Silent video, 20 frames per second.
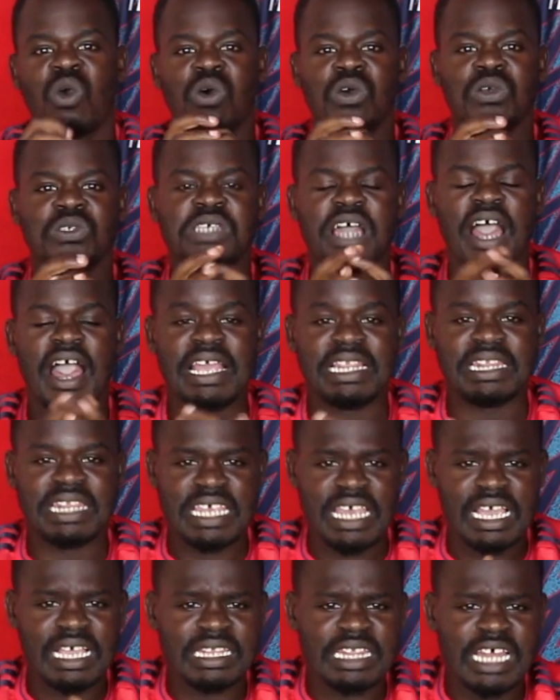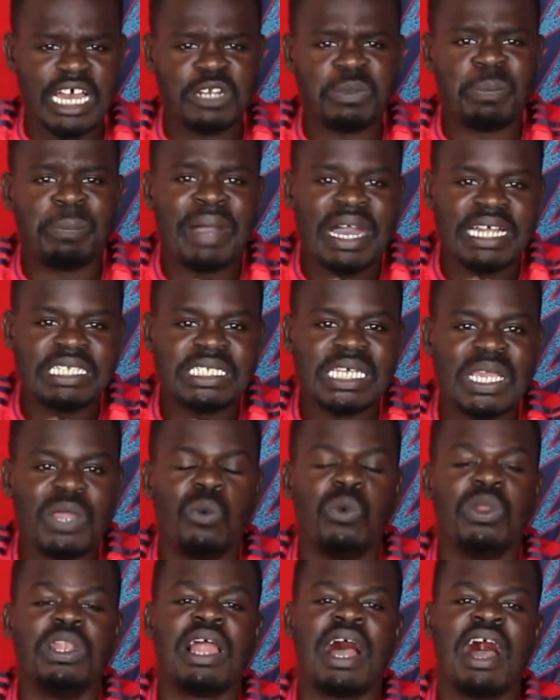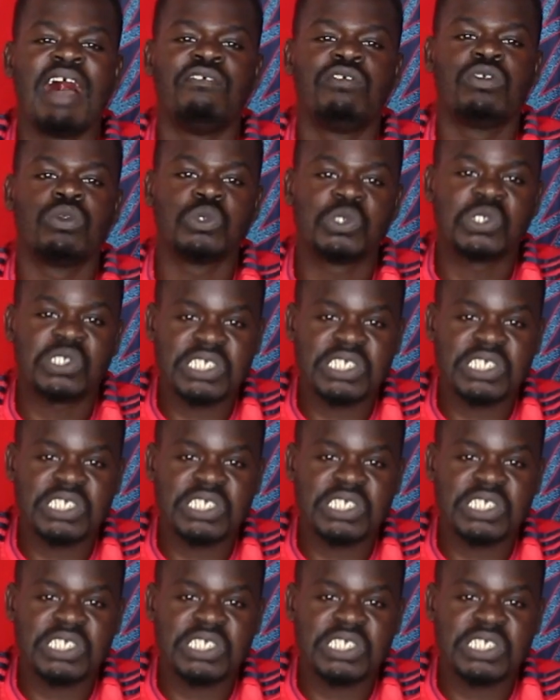because I think that Partey will have to